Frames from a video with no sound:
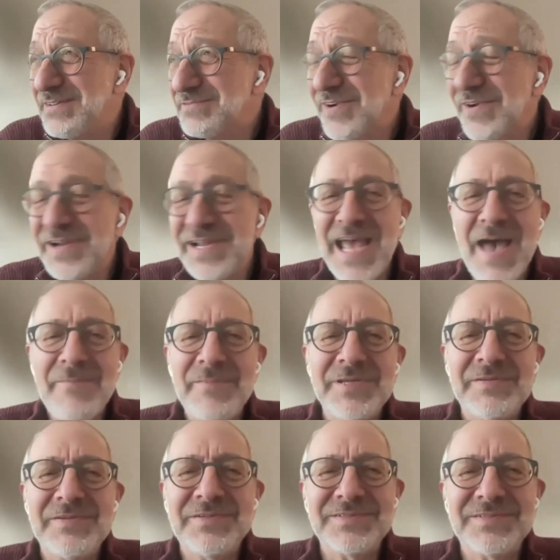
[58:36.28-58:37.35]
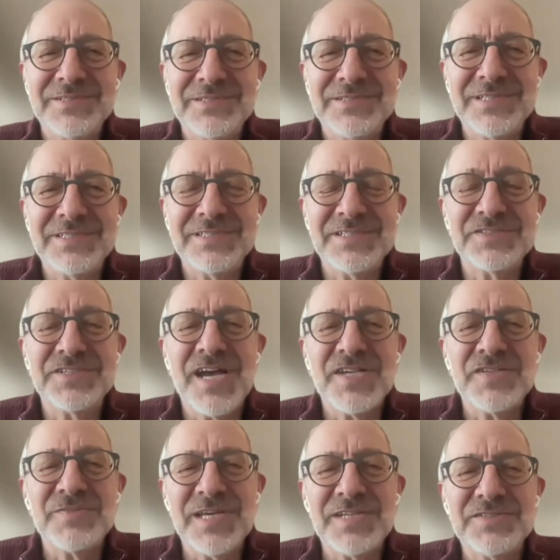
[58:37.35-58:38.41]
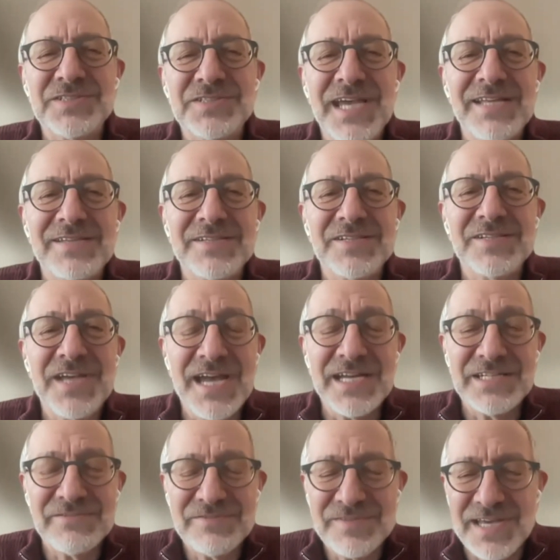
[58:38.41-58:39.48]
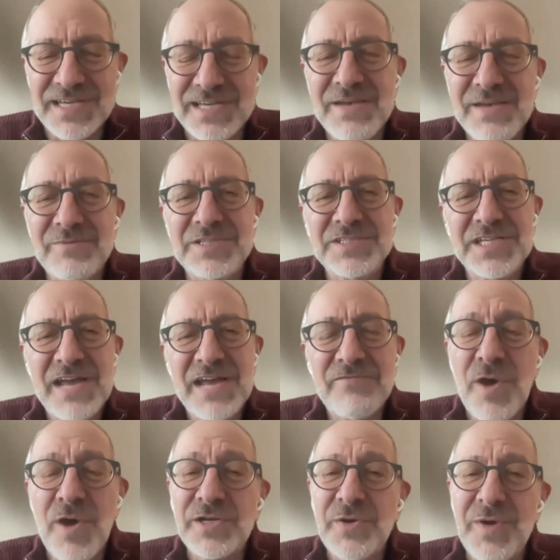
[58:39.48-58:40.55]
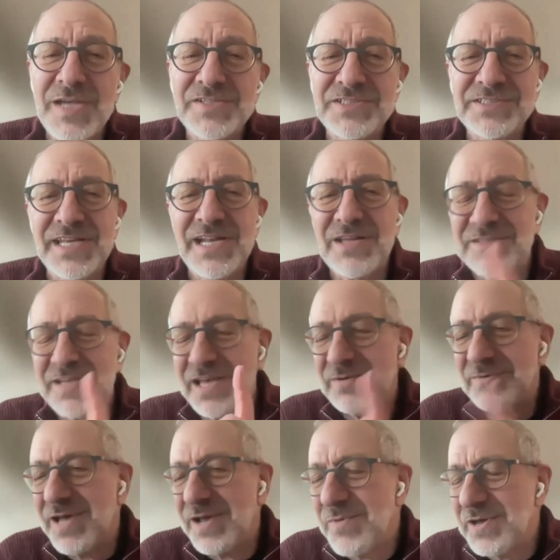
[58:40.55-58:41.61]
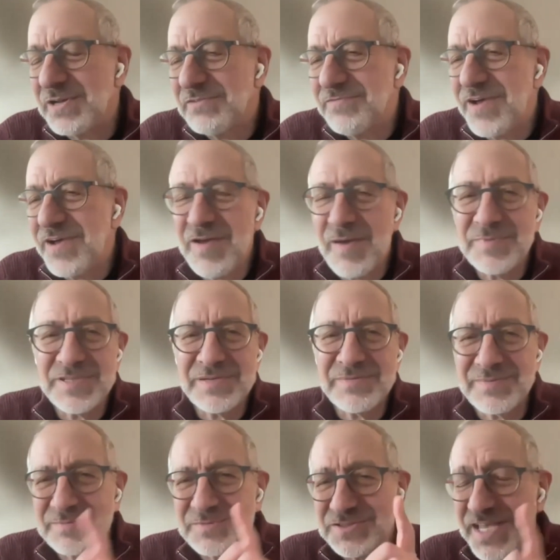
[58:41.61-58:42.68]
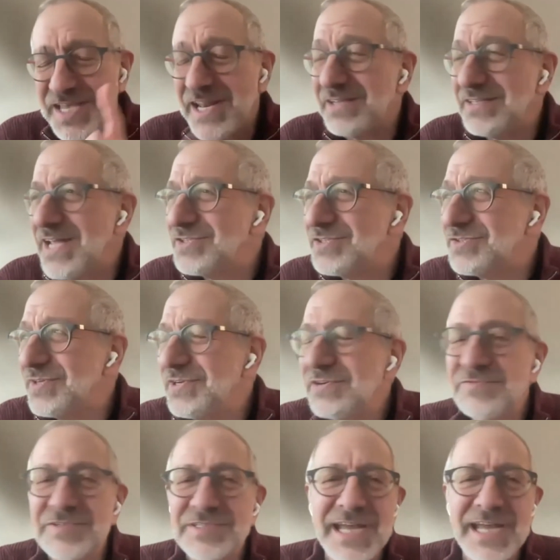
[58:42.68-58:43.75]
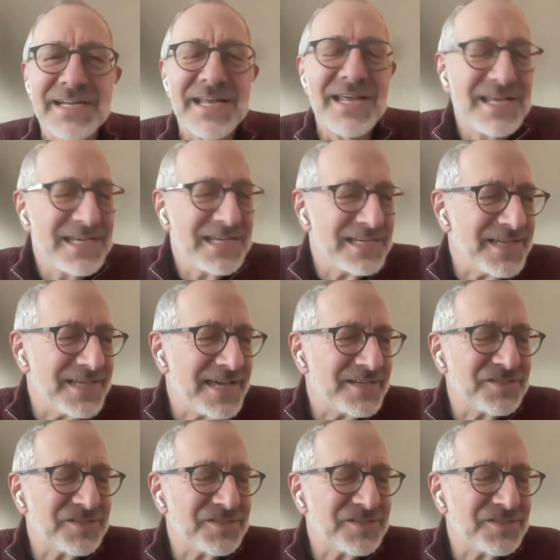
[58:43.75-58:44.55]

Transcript: Ambassador White would be very happy to discuss with us again this kind of thing. We did have one question that I want to follow up, and then I'm going to say it out loud so I don't forget.